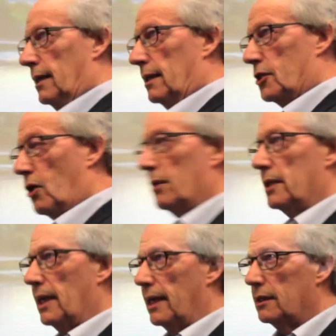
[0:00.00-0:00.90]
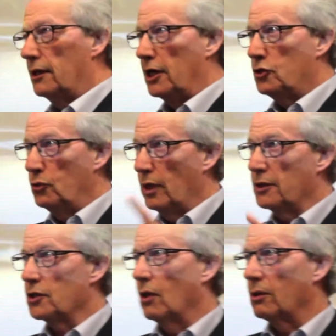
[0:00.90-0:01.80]
Scotland Act, and then 2
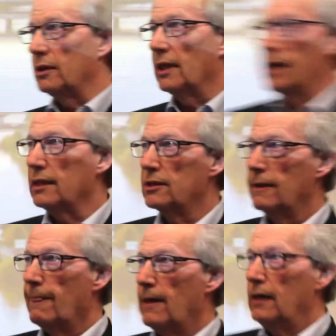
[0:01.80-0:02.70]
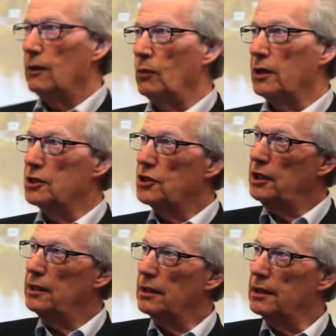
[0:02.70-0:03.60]
other Scotland Acts, we could
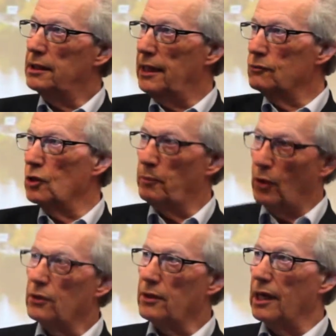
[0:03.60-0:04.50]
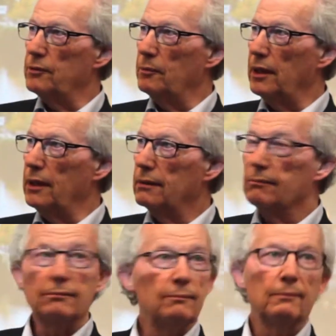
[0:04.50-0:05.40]
see that in terms of the power grab debate,
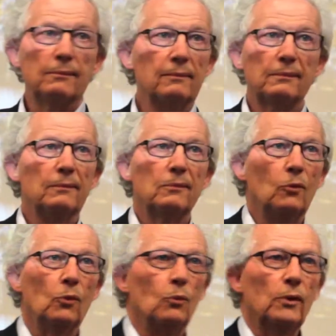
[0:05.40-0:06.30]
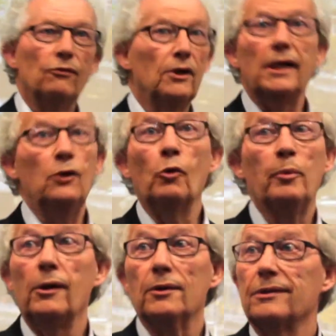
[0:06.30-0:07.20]
we've really no
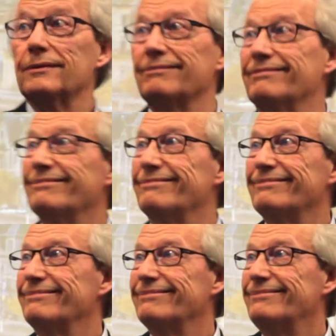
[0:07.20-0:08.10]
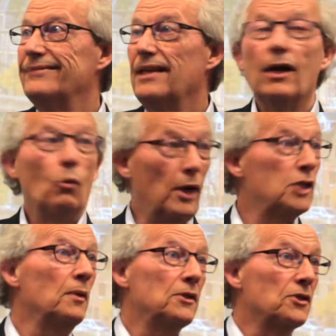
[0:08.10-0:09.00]
powers.
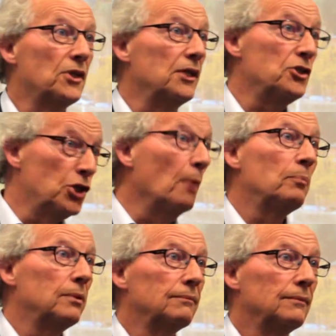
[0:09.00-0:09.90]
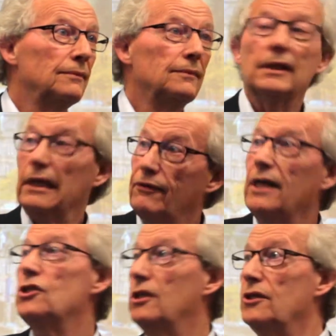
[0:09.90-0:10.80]
Westminster says jump,
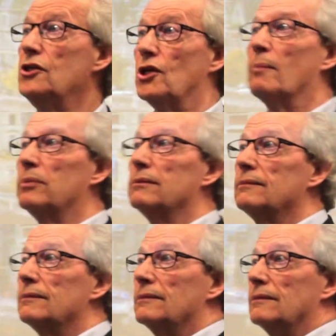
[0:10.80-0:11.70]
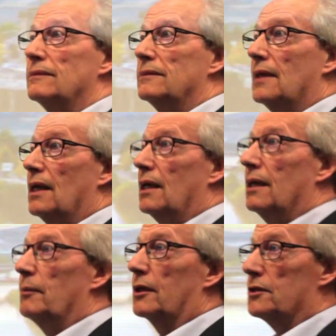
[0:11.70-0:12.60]
eventually you jump,
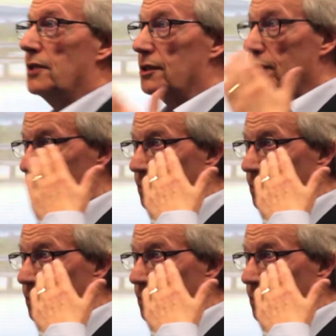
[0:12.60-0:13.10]
because they're so